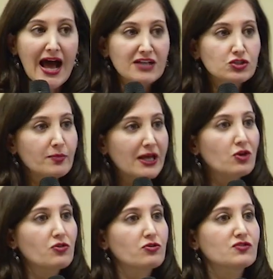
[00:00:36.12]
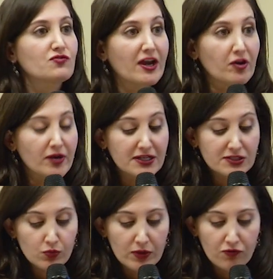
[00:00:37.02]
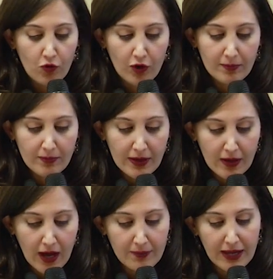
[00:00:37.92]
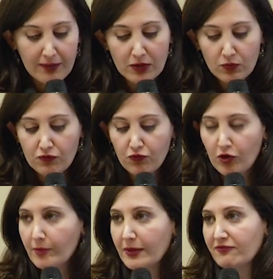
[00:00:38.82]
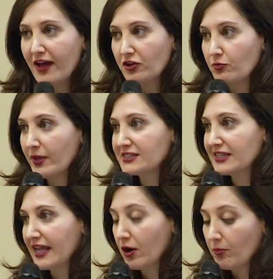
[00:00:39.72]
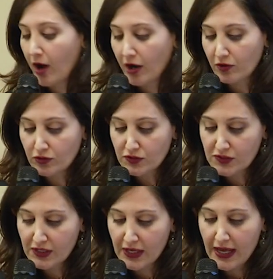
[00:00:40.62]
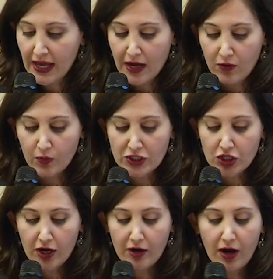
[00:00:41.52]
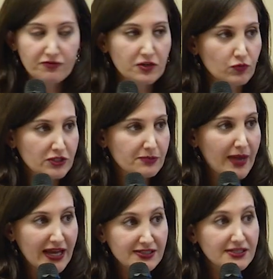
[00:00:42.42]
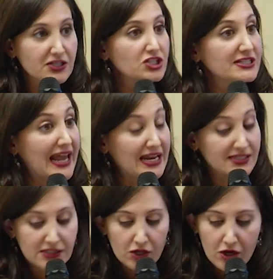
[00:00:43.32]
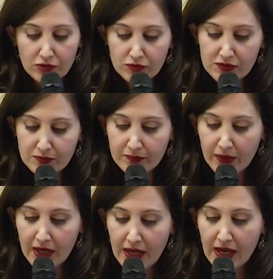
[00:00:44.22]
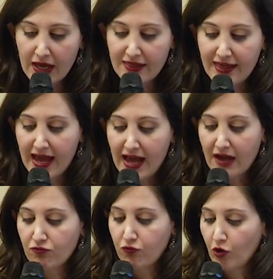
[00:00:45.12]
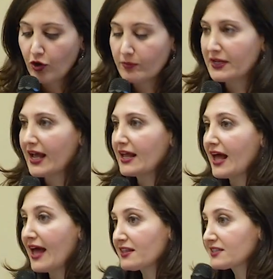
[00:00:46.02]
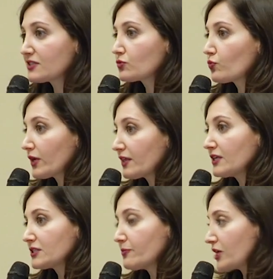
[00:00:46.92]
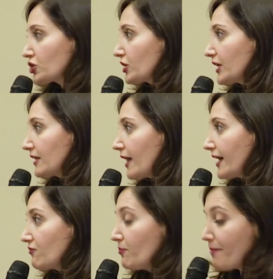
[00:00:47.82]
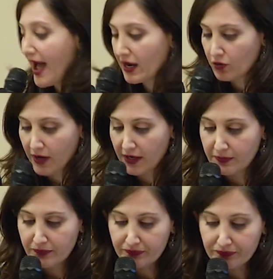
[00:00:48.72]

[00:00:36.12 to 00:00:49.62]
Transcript: As you may know, there's various payment reform and value-based care models, which are often risk-based, such as ACOs, that have formed. And this is really especially in light of MACRA.